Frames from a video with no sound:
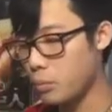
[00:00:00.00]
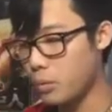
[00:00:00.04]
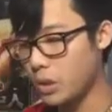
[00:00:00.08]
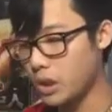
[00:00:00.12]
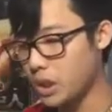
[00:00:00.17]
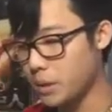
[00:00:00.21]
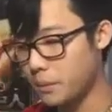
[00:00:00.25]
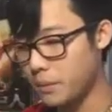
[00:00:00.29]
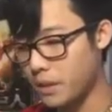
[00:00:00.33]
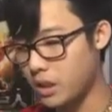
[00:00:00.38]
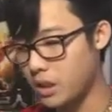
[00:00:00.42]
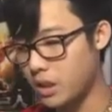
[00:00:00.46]

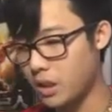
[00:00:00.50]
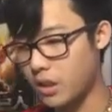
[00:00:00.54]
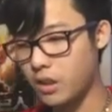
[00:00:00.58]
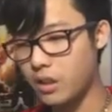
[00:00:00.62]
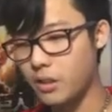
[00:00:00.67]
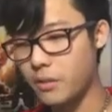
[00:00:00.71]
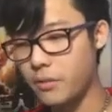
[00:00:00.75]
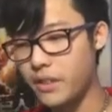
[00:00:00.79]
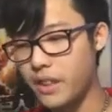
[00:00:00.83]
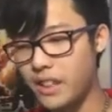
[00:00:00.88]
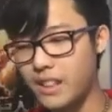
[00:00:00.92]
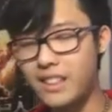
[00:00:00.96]

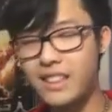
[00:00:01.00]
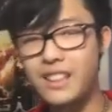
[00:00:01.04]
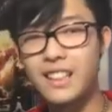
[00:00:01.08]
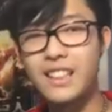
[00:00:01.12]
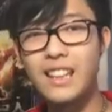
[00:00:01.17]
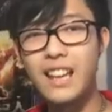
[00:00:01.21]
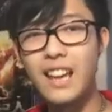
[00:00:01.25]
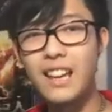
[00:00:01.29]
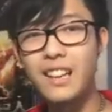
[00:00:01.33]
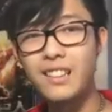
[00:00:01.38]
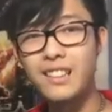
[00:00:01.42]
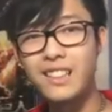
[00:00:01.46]
whatchamacall,
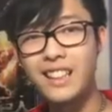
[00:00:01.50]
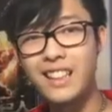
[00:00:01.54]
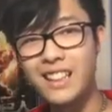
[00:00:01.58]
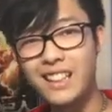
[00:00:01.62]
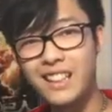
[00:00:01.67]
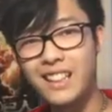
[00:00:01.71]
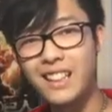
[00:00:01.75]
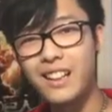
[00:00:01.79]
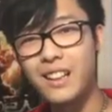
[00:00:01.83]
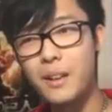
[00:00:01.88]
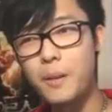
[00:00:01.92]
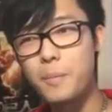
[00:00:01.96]

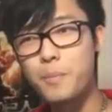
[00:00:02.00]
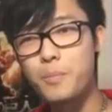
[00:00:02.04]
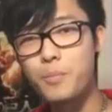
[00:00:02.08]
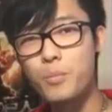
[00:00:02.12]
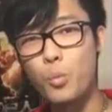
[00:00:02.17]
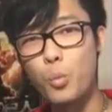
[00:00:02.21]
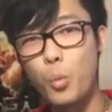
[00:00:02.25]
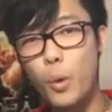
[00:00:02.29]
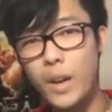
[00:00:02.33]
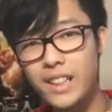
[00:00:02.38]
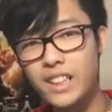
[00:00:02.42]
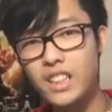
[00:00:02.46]
the
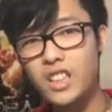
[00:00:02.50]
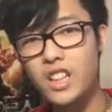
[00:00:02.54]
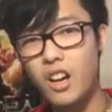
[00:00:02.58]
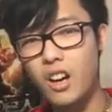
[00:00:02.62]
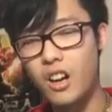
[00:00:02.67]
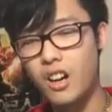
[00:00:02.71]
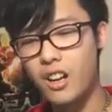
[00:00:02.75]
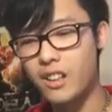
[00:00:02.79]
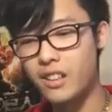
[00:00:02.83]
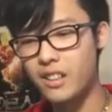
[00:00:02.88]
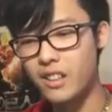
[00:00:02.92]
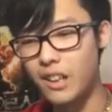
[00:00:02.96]
win
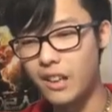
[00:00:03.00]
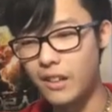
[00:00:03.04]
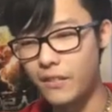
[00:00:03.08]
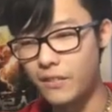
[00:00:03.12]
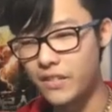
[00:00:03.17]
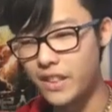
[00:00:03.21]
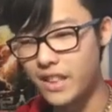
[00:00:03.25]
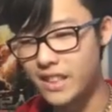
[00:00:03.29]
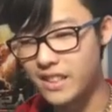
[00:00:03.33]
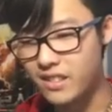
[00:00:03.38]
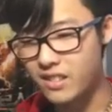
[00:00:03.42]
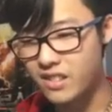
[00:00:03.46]
con
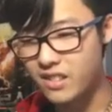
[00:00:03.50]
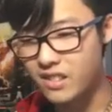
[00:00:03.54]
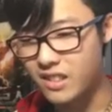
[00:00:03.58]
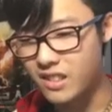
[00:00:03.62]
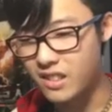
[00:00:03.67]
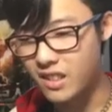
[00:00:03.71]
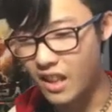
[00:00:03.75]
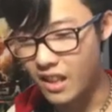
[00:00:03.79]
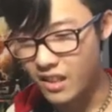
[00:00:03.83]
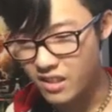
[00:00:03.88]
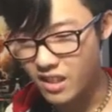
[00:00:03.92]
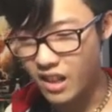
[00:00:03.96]
of this
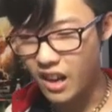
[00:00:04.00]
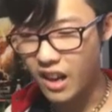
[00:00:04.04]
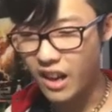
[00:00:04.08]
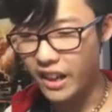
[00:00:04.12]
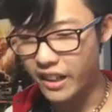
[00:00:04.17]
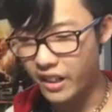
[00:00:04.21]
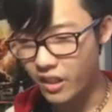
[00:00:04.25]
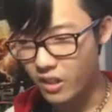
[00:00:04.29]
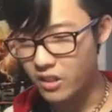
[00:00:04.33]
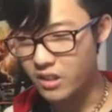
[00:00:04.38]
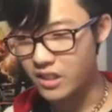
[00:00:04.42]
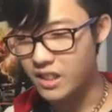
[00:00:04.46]

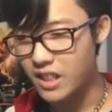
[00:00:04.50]
entire